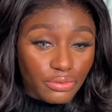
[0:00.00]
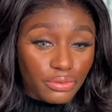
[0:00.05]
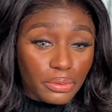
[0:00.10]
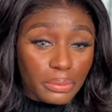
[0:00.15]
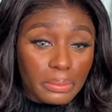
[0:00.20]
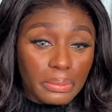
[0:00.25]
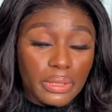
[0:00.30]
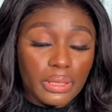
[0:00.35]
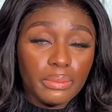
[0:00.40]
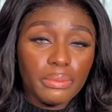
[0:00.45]
for
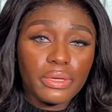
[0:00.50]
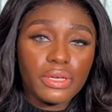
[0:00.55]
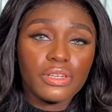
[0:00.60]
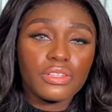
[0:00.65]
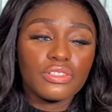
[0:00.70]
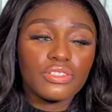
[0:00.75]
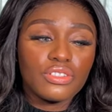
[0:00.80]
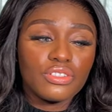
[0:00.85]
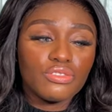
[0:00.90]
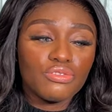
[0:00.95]
me
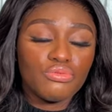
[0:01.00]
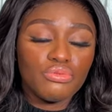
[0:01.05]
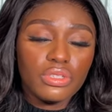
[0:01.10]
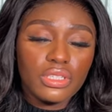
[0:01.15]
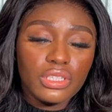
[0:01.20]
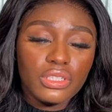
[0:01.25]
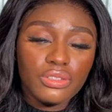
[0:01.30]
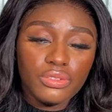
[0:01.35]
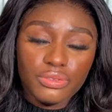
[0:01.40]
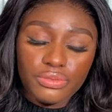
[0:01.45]
because it's
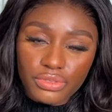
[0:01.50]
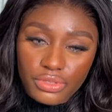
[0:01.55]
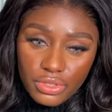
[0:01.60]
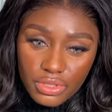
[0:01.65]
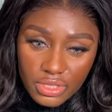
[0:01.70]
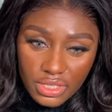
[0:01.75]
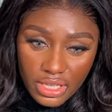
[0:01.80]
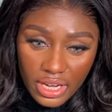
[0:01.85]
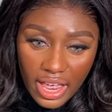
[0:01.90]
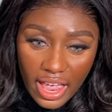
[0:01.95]
really obvious
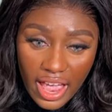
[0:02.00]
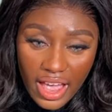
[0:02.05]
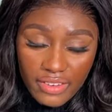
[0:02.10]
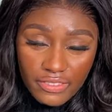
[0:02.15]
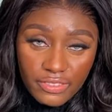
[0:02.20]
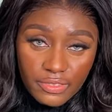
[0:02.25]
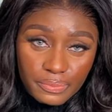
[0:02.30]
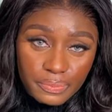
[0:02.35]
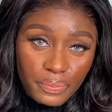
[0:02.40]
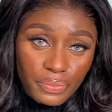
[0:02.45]
that I
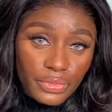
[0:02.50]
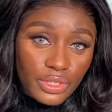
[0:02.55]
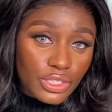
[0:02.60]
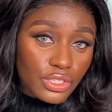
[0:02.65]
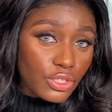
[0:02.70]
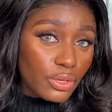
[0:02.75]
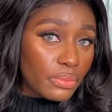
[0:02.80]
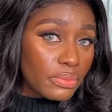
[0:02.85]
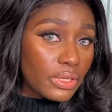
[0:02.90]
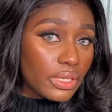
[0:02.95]
have
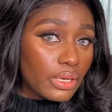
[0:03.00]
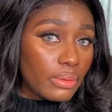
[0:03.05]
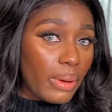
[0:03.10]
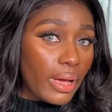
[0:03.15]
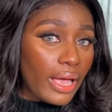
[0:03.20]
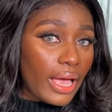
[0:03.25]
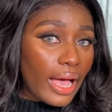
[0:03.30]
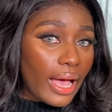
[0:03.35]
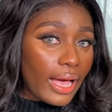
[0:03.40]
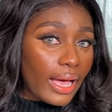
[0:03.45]
something in my
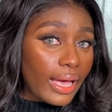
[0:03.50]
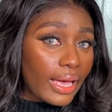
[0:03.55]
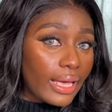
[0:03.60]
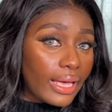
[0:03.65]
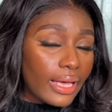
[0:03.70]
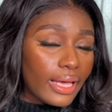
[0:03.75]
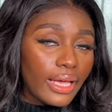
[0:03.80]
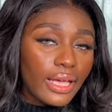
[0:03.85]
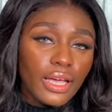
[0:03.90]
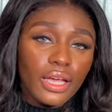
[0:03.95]
eye.